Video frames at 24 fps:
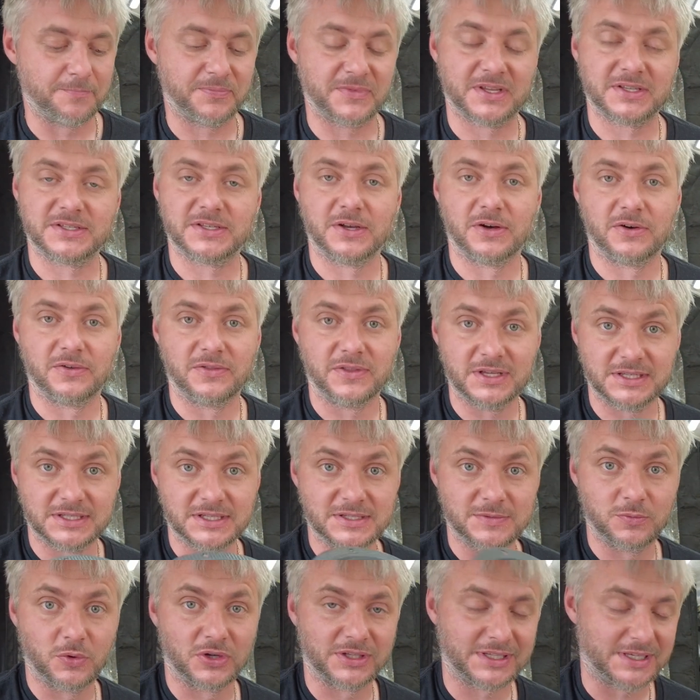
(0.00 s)
So this
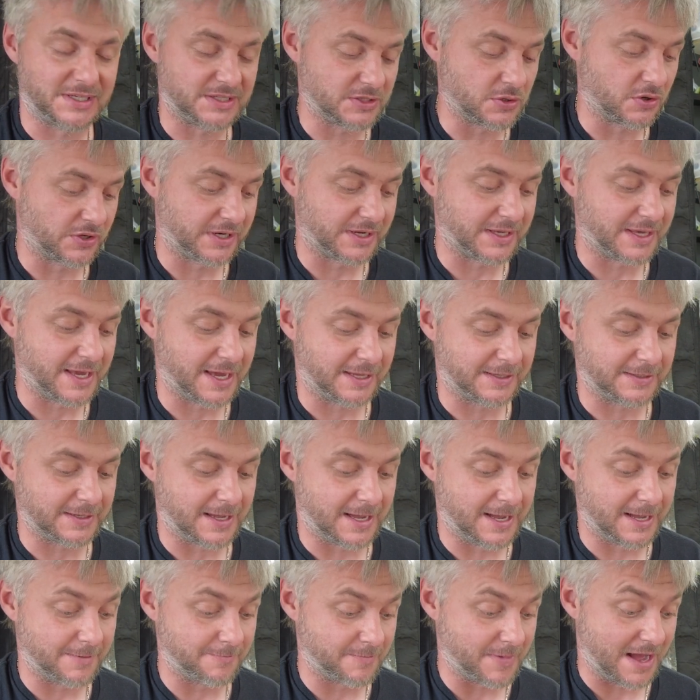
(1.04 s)
is what he's gonna get.
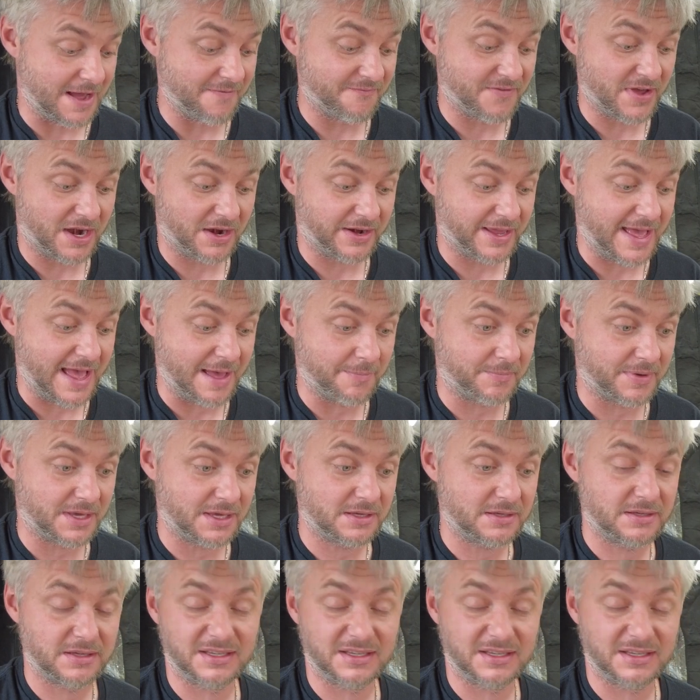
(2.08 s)
I'm very happy.